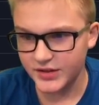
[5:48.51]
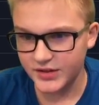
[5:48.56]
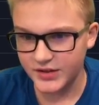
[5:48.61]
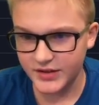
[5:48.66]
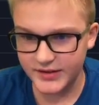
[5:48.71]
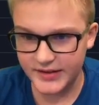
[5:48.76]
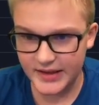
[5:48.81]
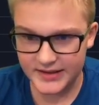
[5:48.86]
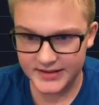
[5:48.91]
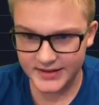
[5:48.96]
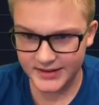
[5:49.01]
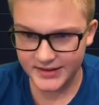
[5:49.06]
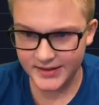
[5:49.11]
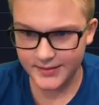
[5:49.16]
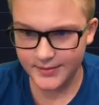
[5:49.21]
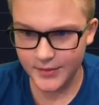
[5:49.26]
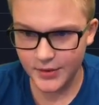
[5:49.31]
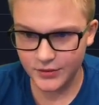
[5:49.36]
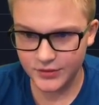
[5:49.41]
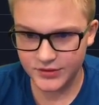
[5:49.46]
That's like the
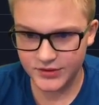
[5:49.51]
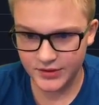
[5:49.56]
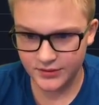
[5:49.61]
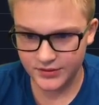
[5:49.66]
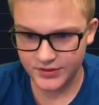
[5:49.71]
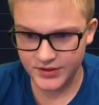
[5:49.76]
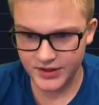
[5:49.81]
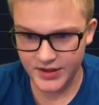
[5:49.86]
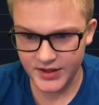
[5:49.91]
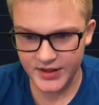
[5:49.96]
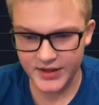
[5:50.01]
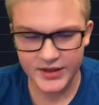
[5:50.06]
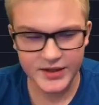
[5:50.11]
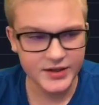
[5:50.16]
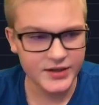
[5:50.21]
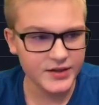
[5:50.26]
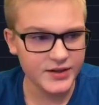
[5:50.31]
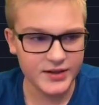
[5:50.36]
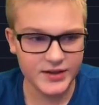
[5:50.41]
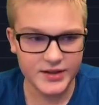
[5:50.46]
most, I would say,
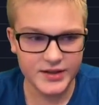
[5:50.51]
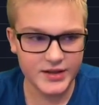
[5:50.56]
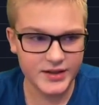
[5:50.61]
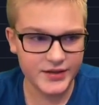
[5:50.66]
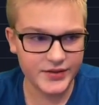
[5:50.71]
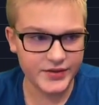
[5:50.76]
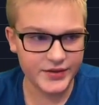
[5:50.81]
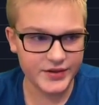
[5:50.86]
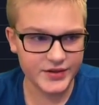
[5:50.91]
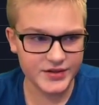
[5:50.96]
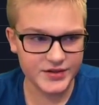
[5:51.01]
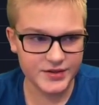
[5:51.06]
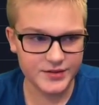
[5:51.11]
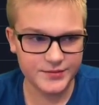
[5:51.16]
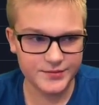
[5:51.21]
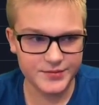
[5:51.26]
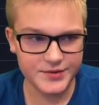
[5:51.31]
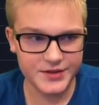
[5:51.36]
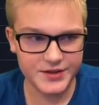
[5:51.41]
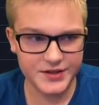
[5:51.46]
in this
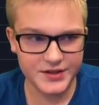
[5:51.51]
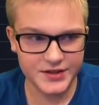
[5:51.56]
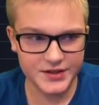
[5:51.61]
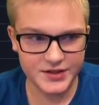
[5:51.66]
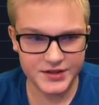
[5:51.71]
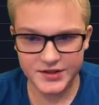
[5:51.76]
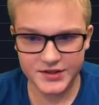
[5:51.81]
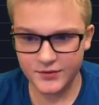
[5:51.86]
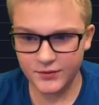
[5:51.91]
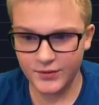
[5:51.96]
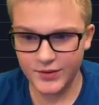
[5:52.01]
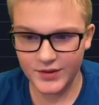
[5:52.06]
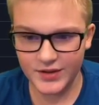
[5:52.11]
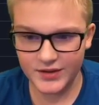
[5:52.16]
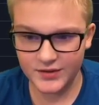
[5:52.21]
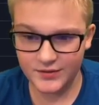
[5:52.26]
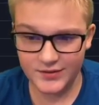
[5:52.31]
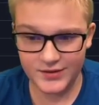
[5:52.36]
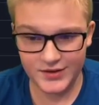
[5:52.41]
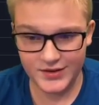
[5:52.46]
immediate,
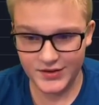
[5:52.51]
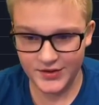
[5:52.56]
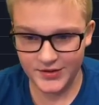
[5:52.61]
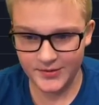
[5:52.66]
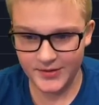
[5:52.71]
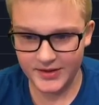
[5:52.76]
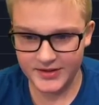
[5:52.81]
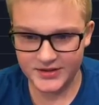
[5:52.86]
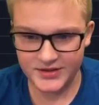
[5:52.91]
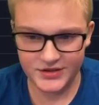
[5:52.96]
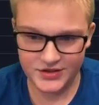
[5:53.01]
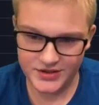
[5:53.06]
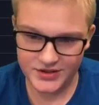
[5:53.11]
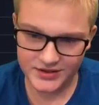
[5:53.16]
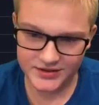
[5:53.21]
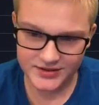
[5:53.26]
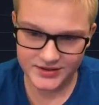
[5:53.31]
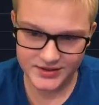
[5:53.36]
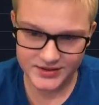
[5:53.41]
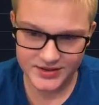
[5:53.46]
what Ethereum actually
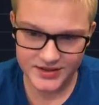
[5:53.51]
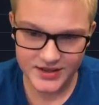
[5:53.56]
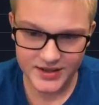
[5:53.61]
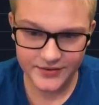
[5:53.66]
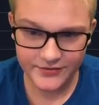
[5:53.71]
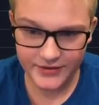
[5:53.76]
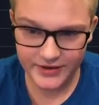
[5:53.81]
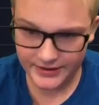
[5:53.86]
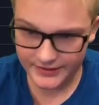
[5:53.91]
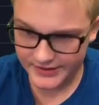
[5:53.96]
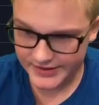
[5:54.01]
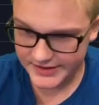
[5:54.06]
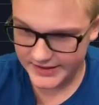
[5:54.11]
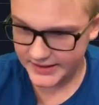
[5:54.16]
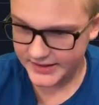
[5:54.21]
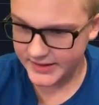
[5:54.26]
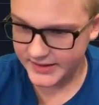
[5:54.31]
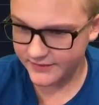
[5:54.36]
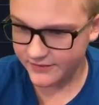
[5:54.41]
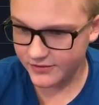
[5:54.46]
tells us. If we get
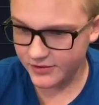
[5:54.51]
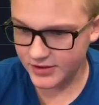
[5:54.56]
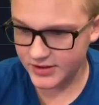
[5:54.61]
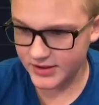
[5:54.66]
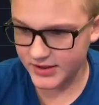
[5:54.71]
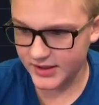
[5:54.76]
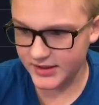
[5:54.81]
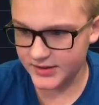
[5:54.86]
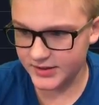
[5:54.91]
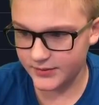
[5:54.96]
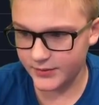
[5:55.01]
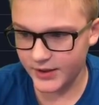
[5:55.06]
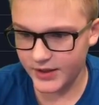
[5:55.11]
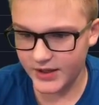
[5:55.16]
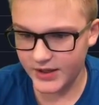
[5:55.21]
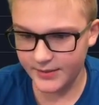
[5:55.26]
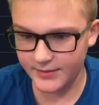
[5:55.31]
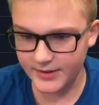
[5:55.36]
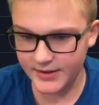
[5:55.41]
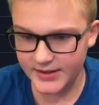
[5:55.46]
rejected, of course, guys, we're
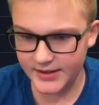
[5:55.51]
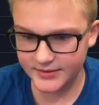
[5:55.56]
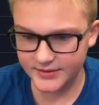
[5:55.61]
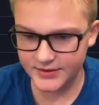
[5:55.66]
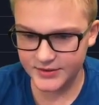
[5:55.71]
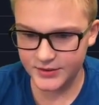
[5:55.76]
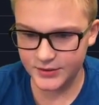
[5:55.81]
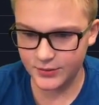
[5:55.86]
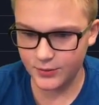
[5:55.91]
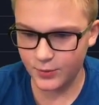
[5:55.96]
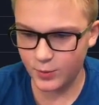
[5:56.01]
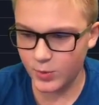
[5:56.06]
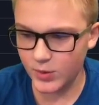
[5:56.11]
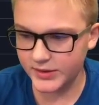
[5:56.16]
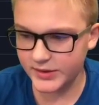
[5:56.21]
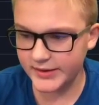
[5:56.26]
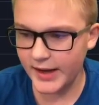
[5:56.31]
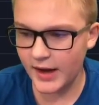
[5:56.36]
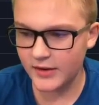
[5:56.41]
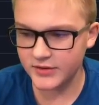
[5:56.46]
coming down to
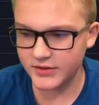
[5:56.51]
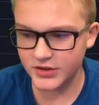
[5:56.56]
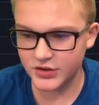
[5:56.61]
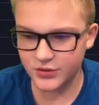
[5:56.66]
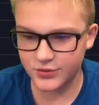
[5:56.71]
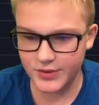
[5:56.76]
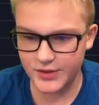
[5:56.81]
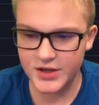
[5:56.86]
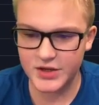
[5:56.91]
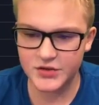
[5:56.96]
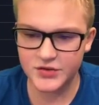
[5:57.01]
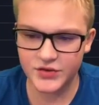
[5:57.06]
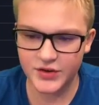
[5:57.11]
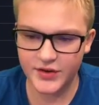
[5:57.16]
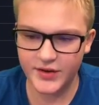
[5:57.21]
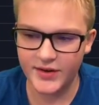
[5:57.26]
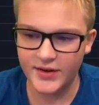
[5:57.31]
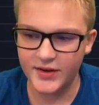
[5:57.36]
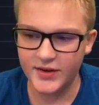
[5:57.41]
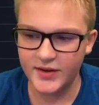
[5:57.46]

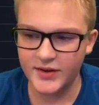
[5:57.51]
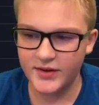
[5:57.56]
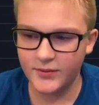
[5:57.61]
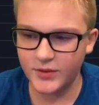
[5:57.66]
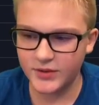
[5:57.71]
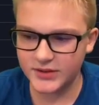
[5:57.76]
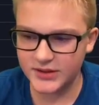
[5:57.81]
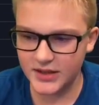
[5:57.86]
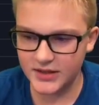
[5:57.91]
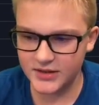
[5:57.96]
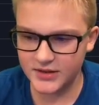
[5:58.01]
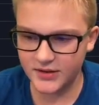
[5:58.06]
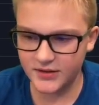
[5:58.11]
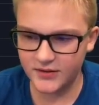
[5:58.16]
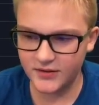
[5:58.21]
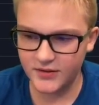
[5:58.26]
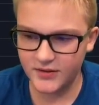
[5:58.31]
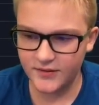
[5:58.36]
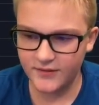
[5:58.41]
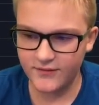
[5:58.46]
1,300,
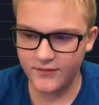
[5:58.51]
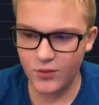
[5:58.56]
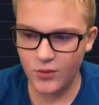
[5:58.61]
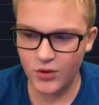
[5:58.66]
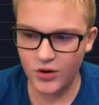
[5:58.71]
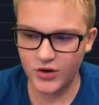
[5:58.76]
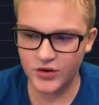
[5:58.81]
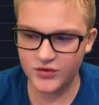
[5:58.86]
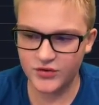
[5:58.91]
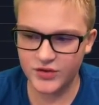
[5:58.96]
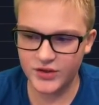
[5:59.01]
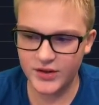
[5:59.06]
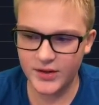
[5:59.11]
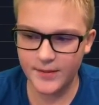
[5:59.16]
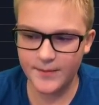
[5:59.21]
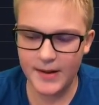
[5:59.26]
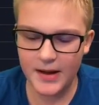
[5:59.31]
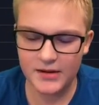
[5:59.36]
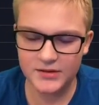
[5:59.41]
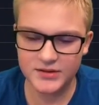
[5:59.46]
1,400,
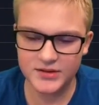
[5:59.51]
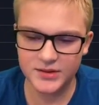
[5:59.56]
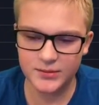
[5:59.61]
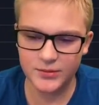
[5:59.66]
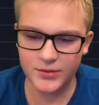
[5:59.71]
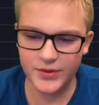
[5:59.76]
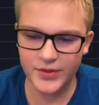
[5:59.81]
about somewhere